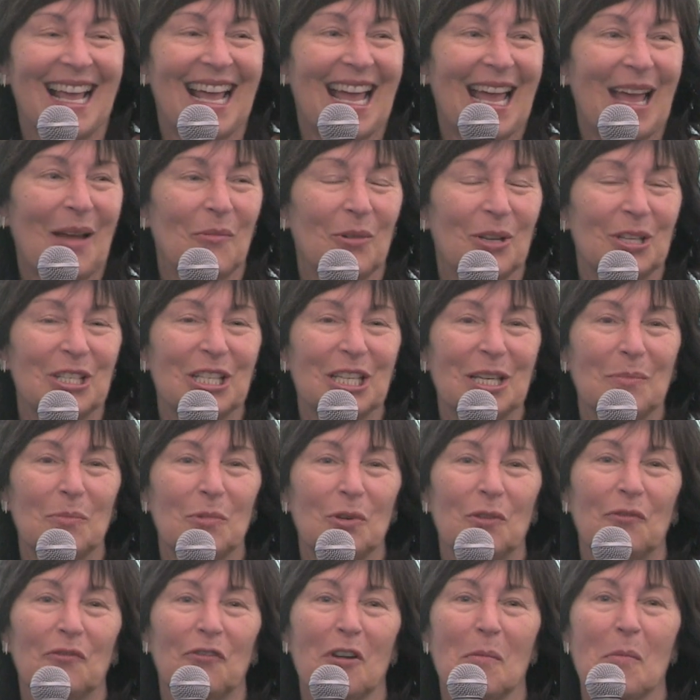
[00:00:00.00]
And when she
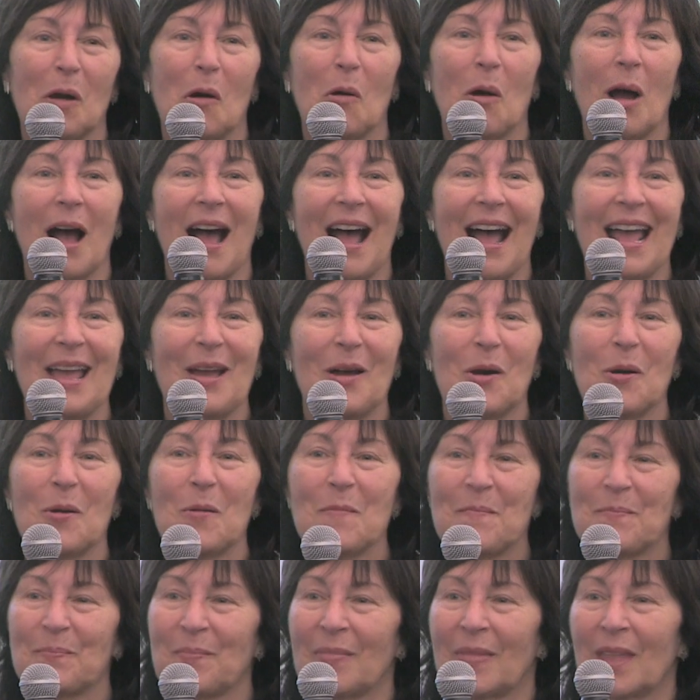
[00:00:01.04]
moved from
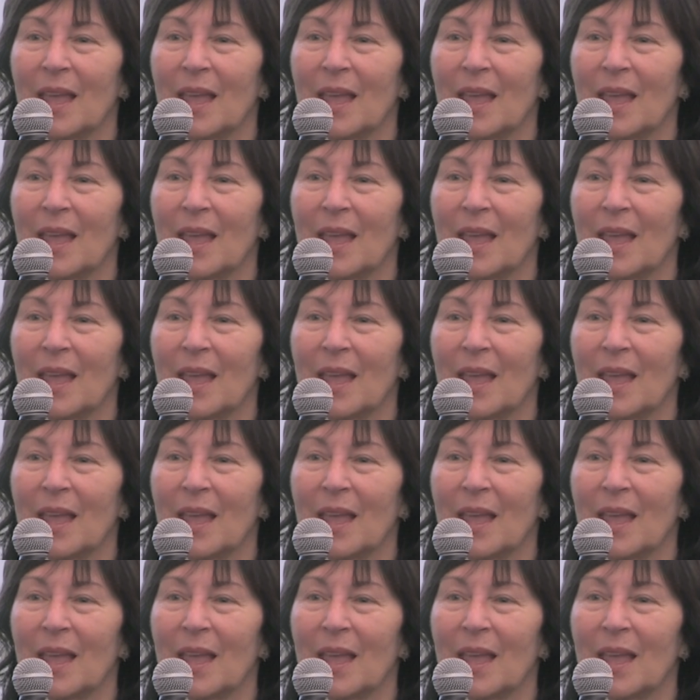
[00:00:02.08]
Ohio,